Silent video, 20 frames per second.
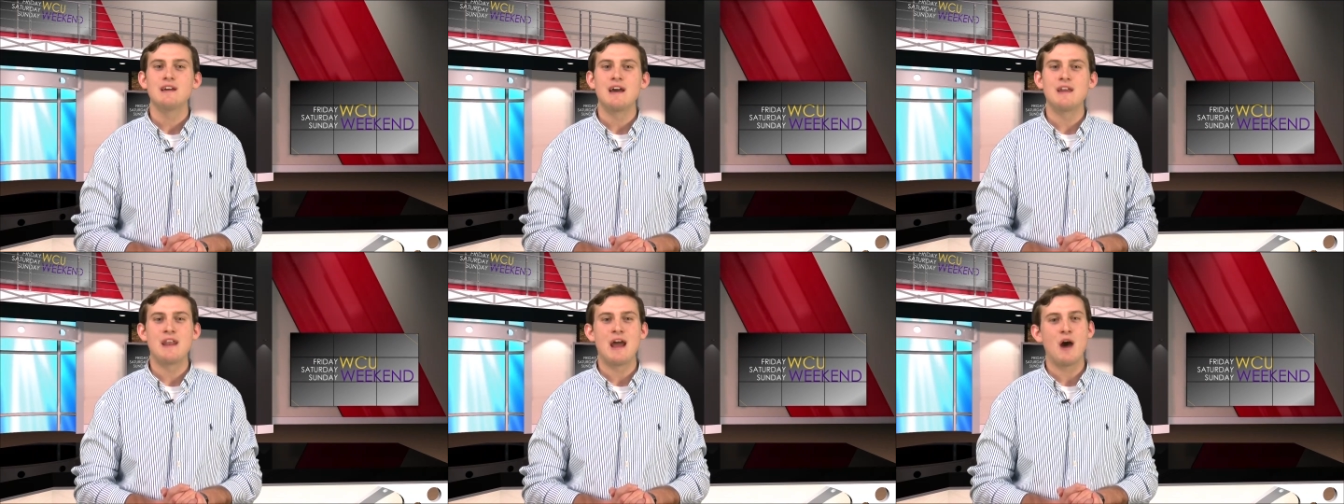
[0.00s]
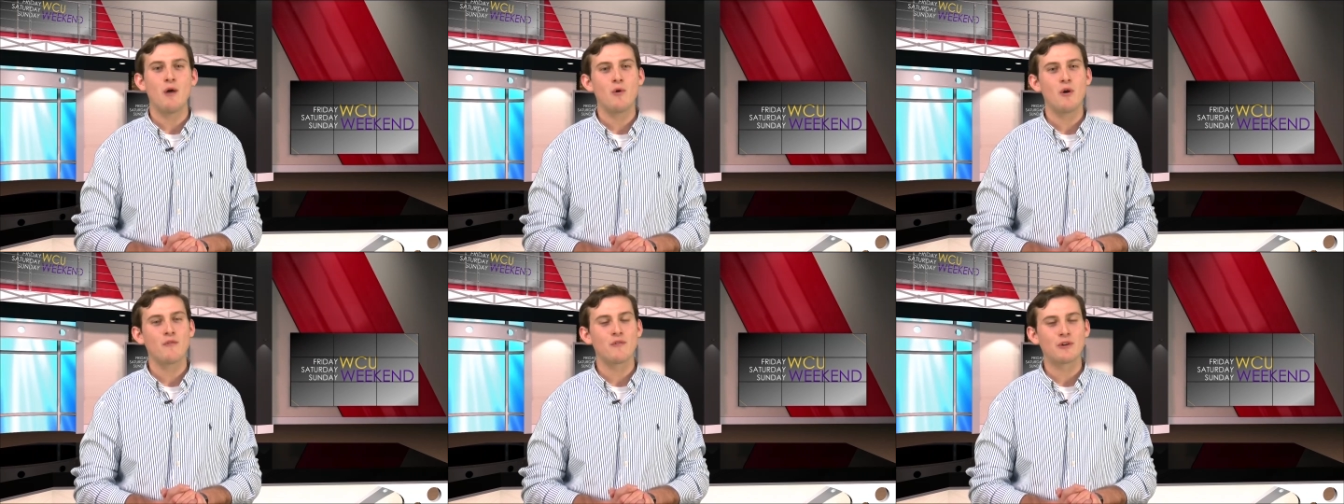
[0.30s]
And
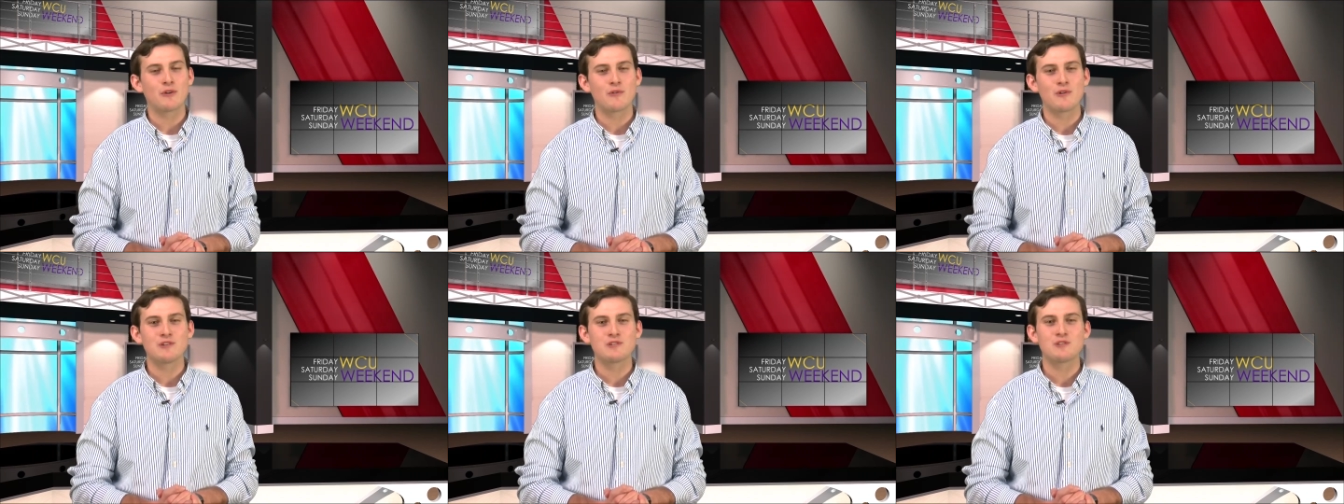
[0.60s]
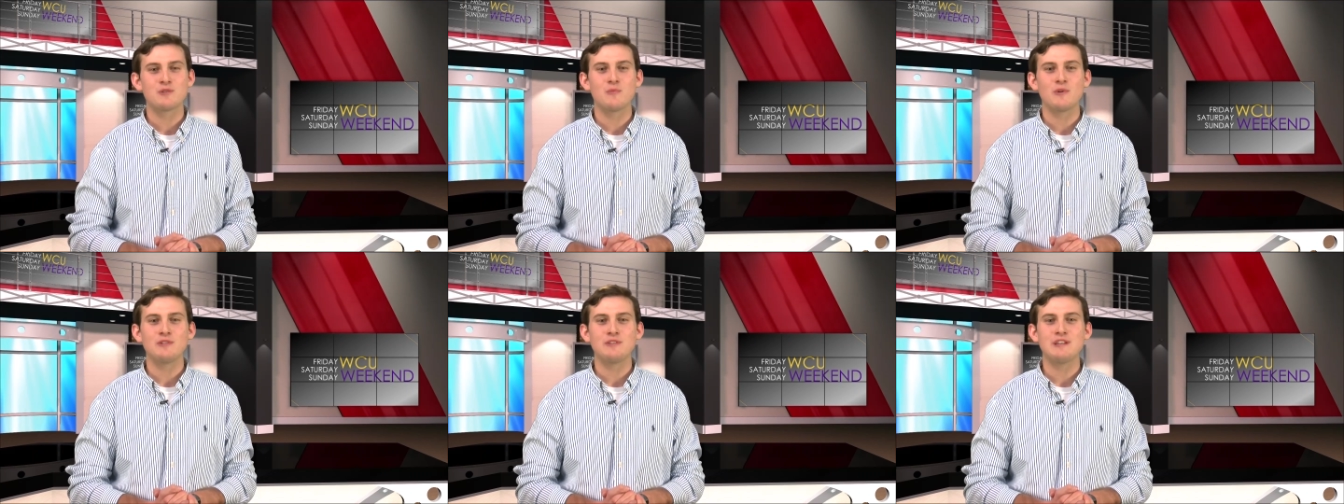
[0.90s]
now over to
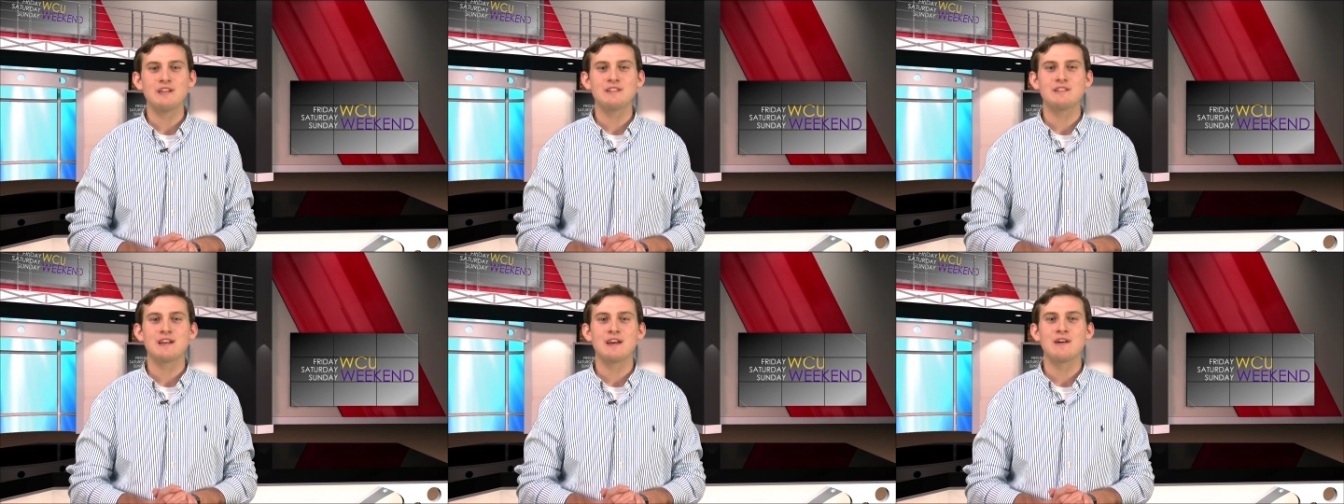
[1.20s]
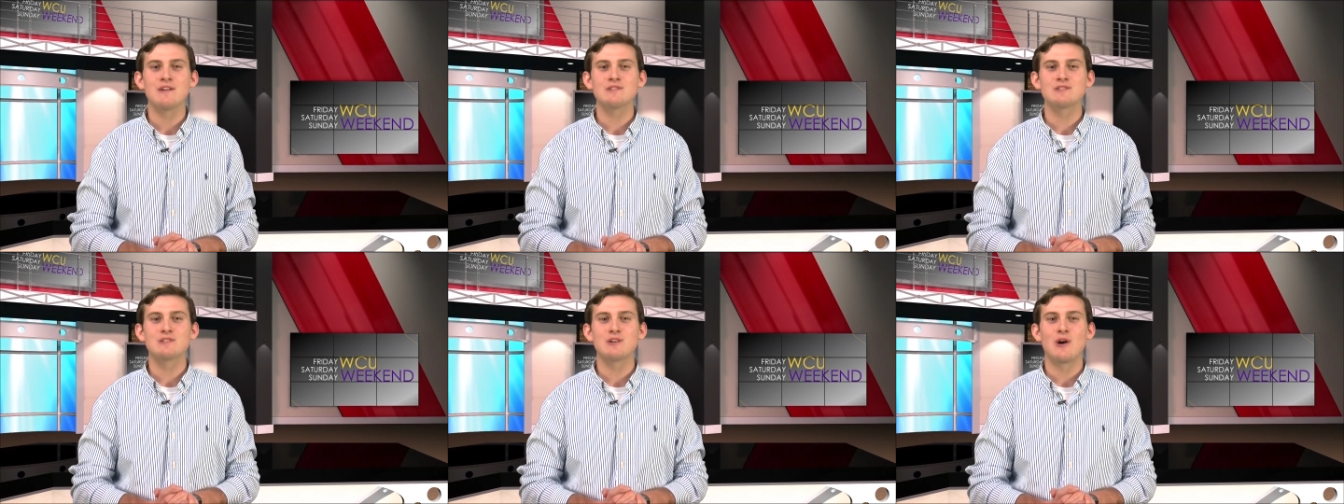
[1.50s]
Kristen with
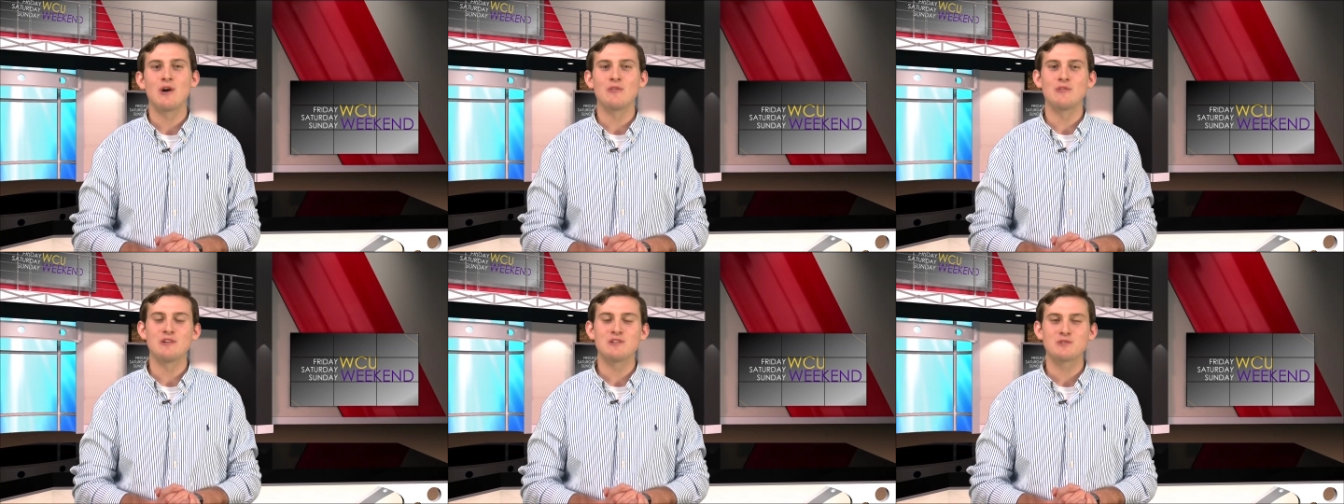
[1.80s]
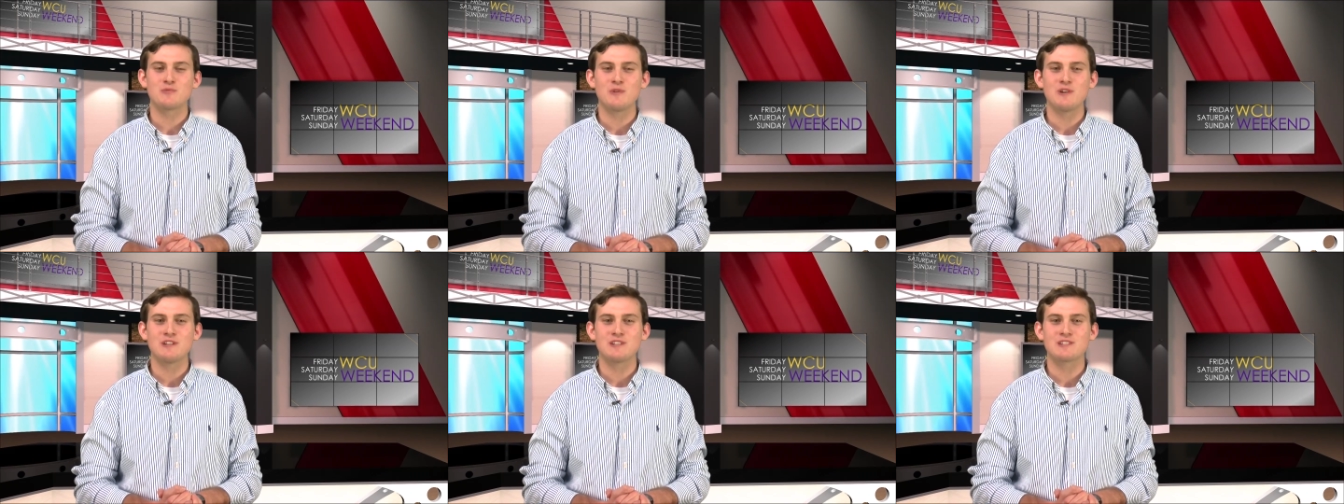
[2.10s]
details on
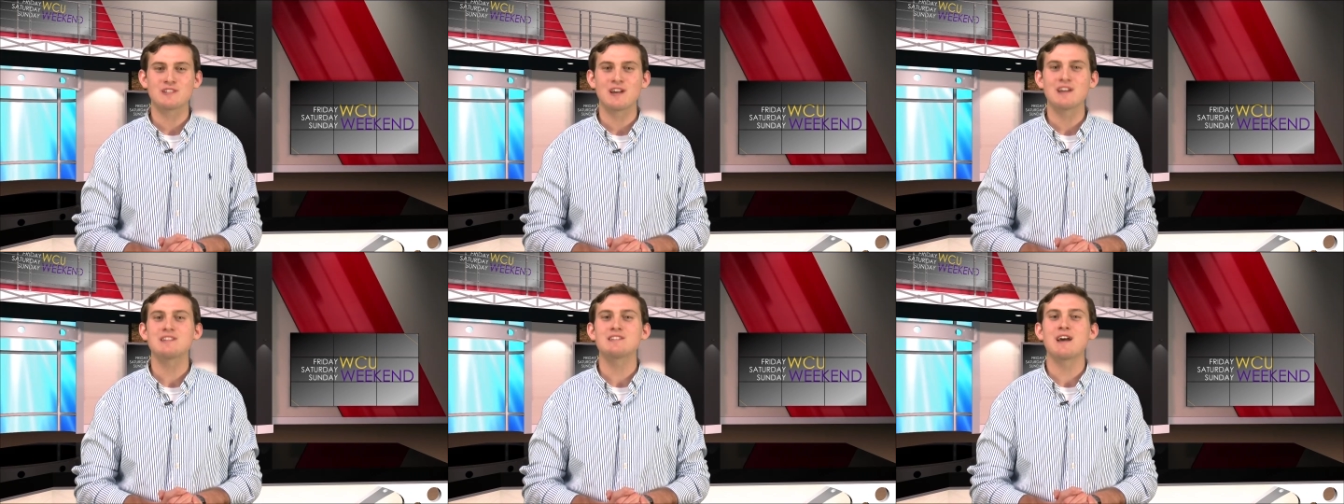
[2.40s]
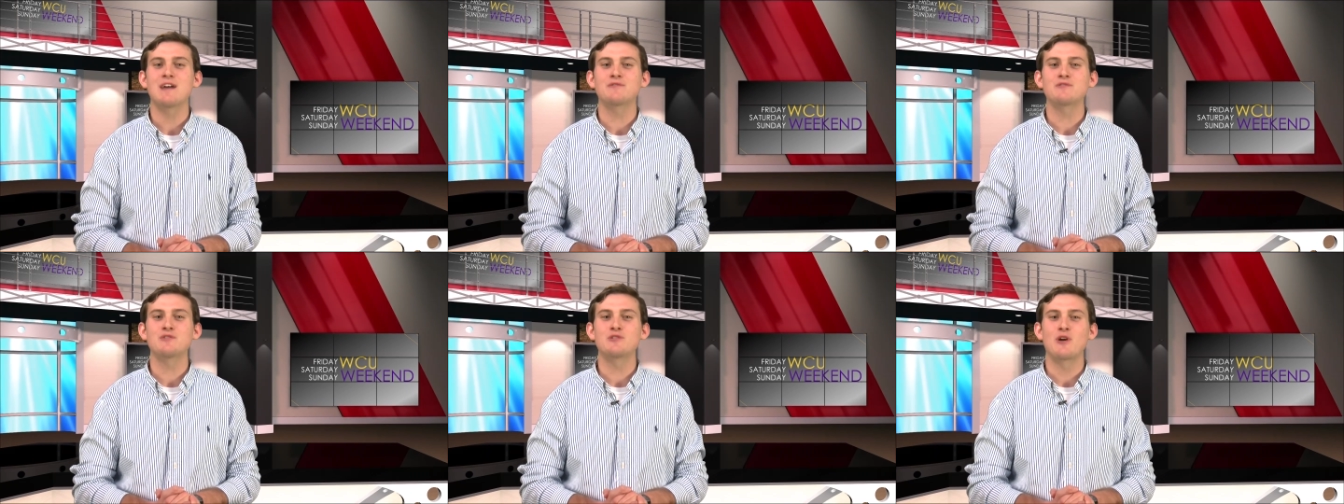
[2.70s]
this week's Sykes
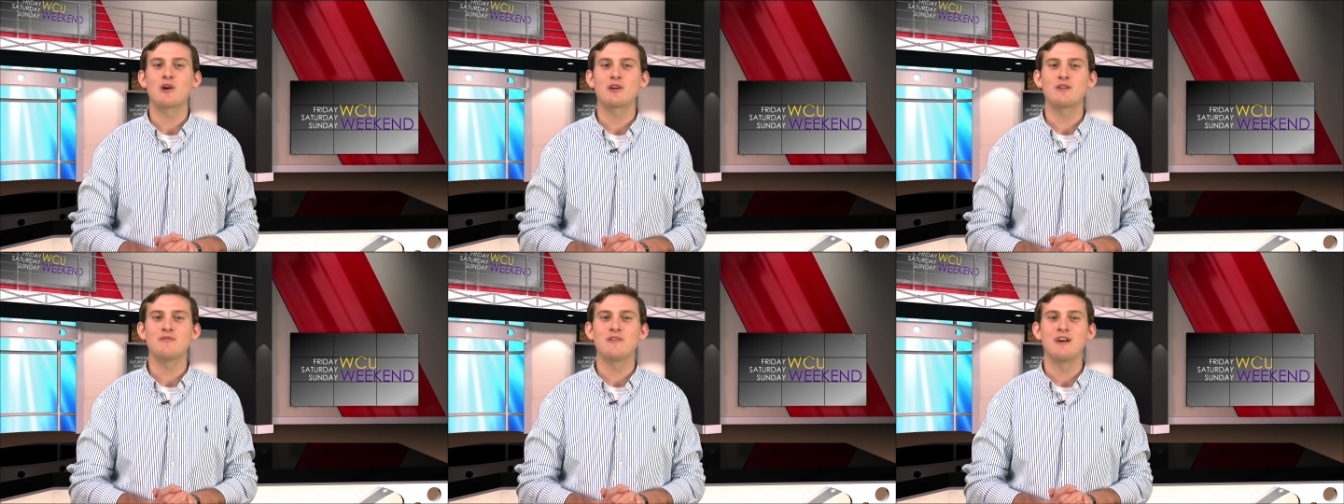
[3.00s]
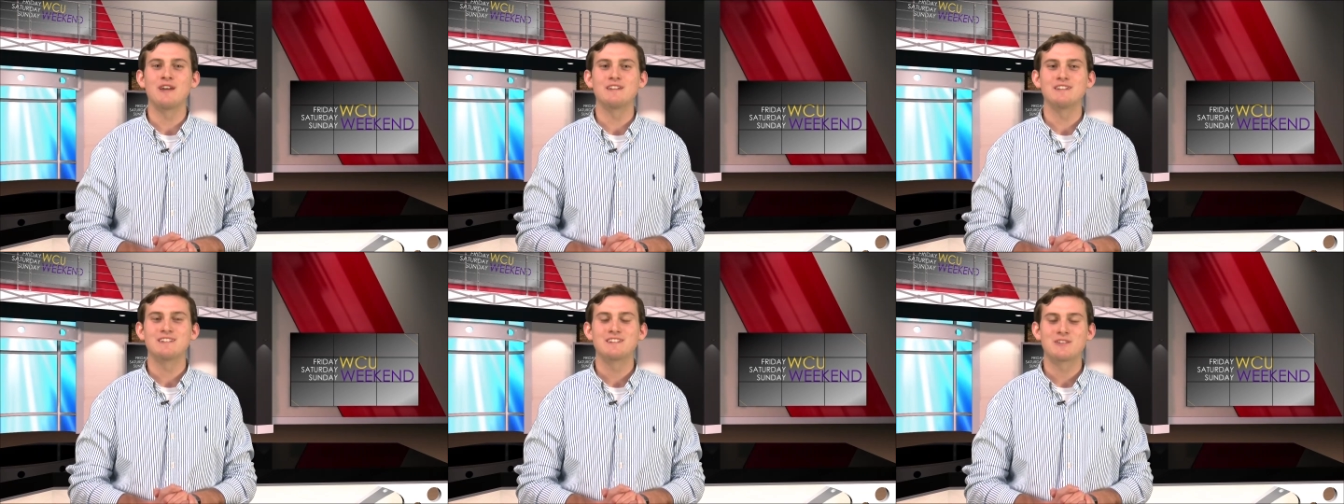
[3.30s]
After Dark
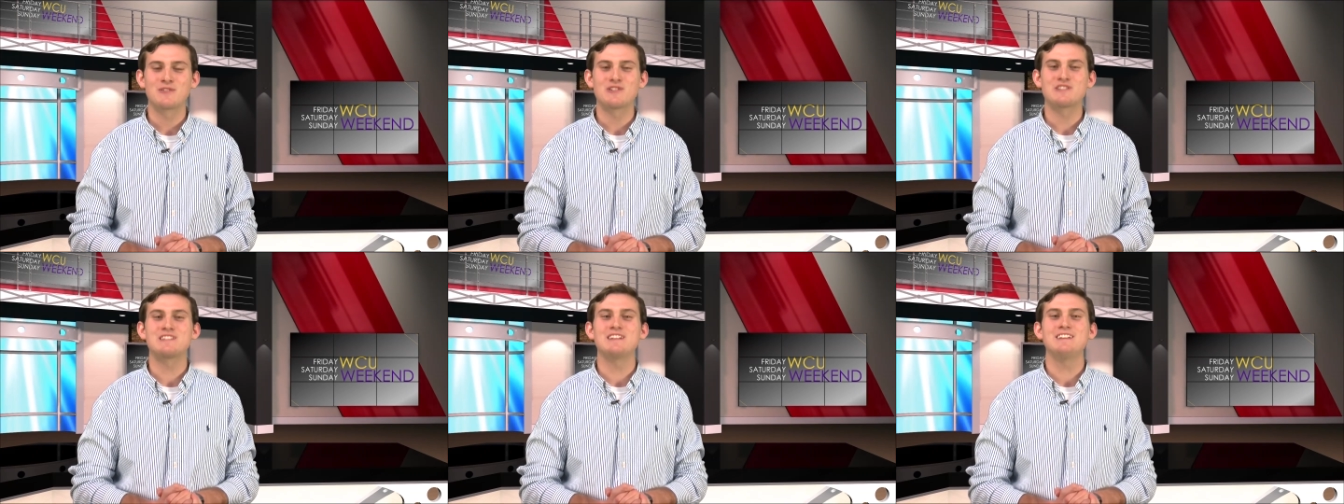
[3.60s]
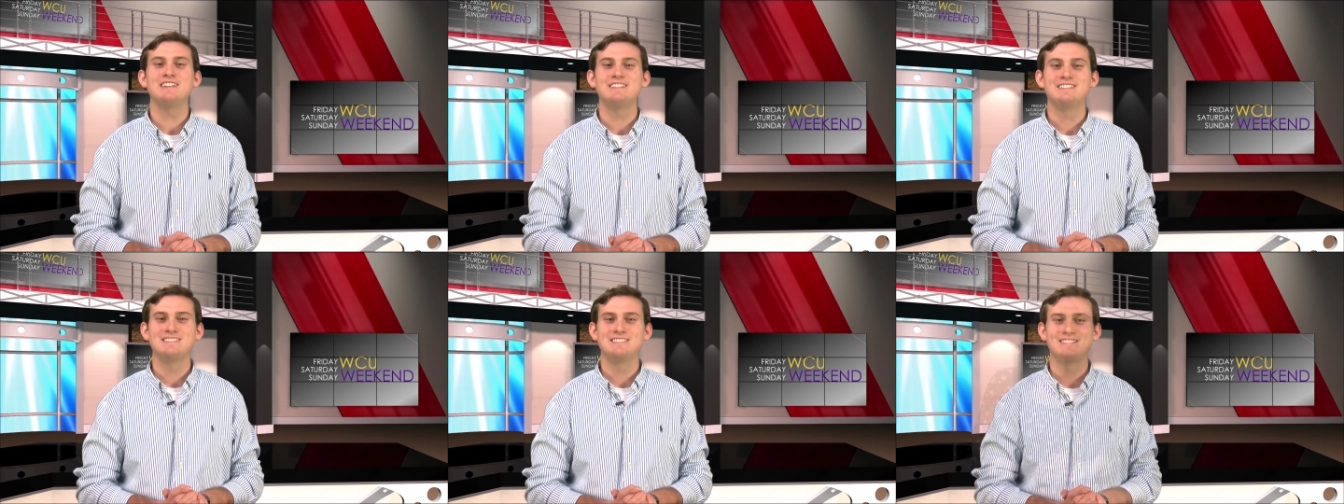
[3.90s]
event. Kristen?